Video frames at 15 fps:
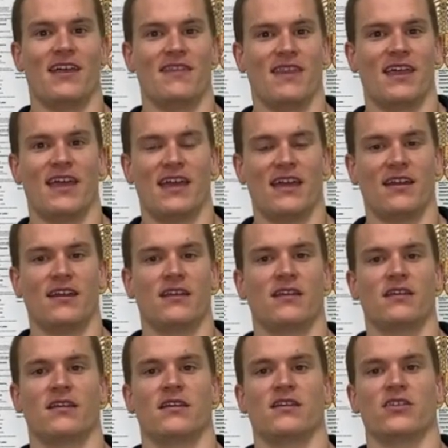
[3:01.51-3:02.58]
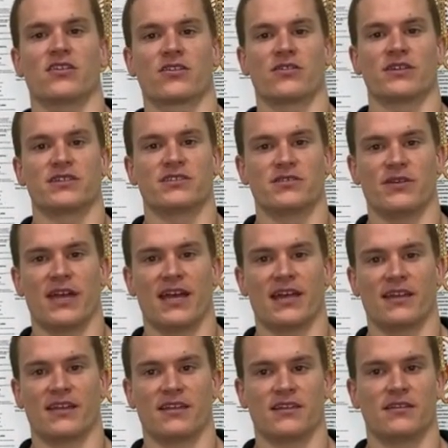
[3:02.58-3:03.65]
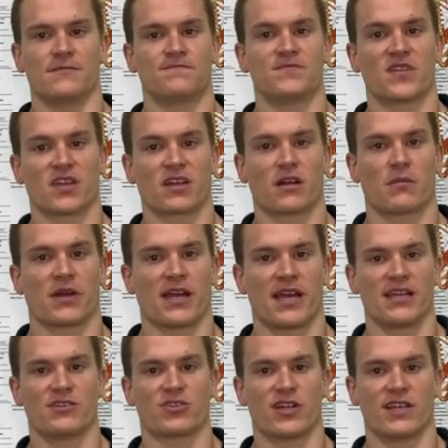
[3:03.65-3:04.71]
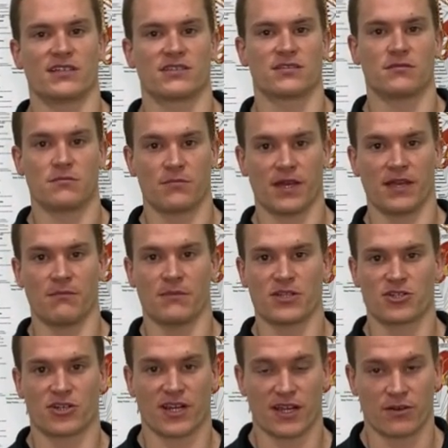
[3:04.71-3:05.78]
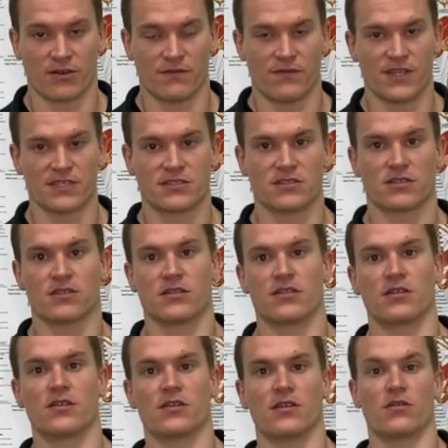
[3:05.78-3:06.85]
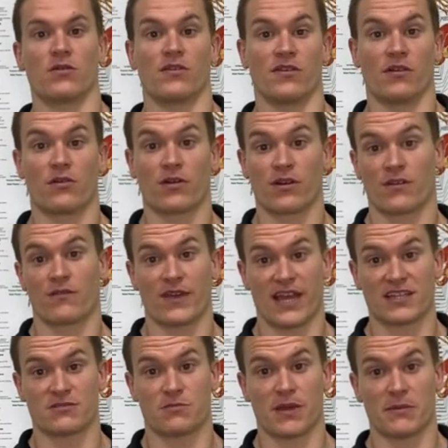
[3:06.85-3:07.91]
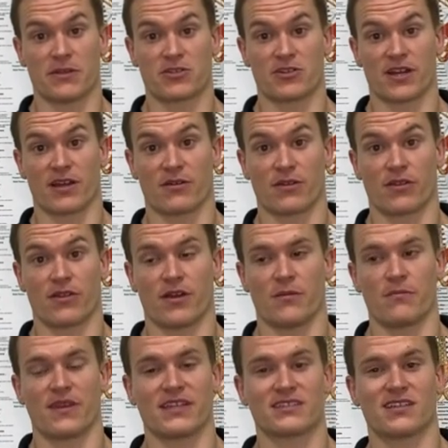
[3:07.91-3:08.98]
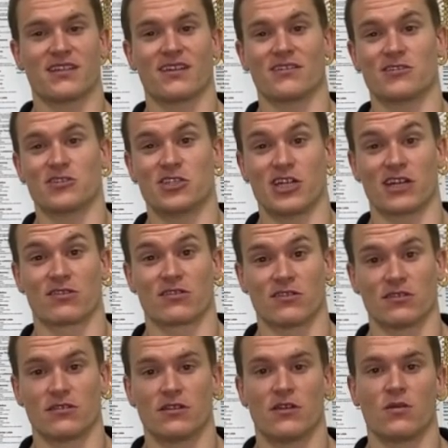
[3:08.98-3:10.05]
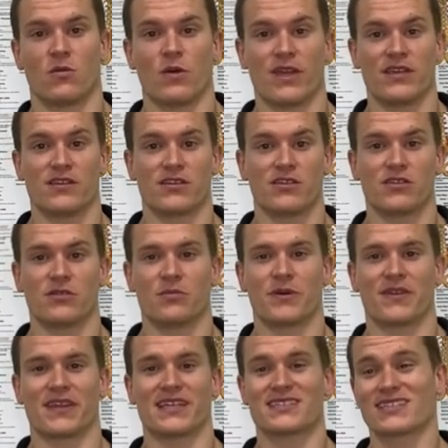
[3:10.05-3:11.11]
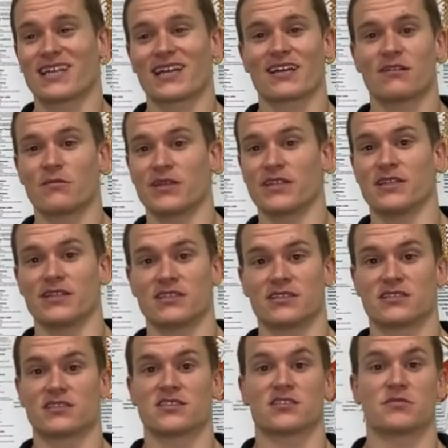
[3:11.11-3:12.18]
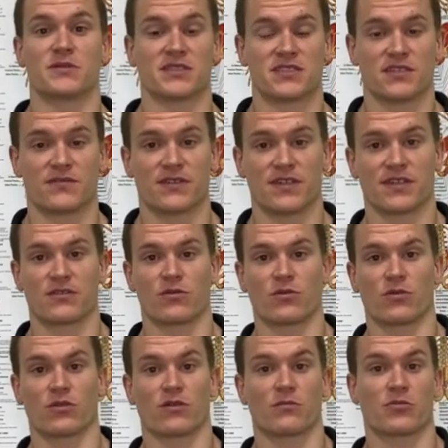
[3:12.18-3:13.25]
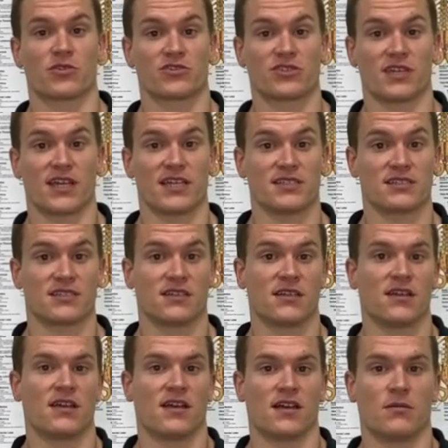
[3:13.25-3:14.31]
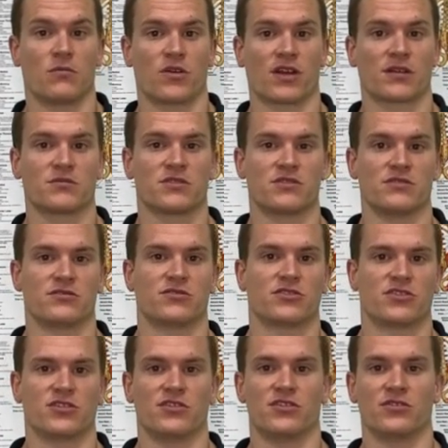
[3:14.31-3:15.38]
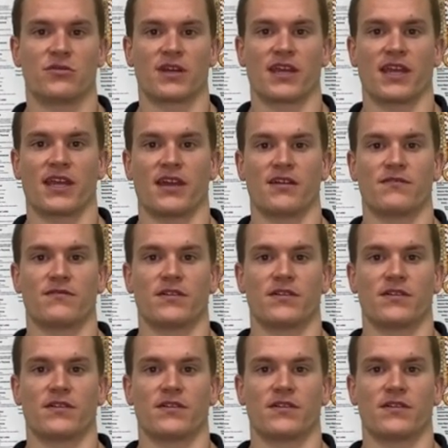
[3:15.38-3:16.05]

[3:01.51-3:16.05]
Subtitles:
then you're going to add in the carbohydrates by measuring out a fist, or your fats by measuring out a thumb. That's another general way you could do it, but that's not going to be as specific or precise. When it comes to nutrition, you do want to have